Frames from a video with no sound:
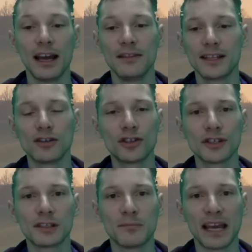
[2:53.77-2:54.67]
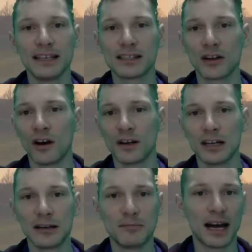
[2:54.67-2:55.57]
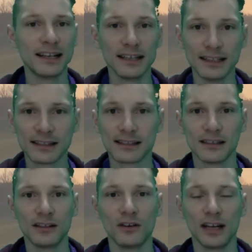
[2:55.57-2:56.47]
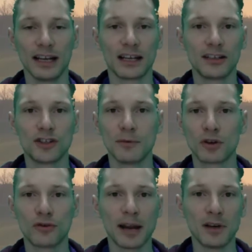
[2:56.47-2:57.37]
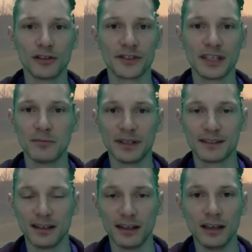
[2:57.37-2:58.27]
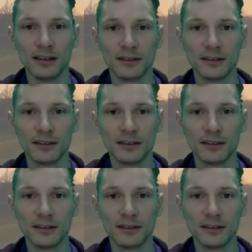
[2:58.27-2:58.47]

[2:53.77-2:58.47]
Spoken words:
and that's not just based on pundits, like Jim Cramer on CNBC.